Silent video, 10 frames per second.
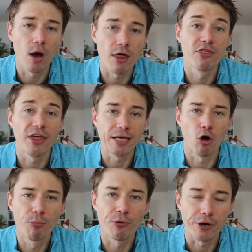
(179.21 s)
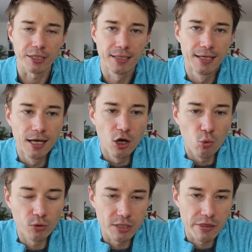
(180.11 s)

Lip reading: they operate. What is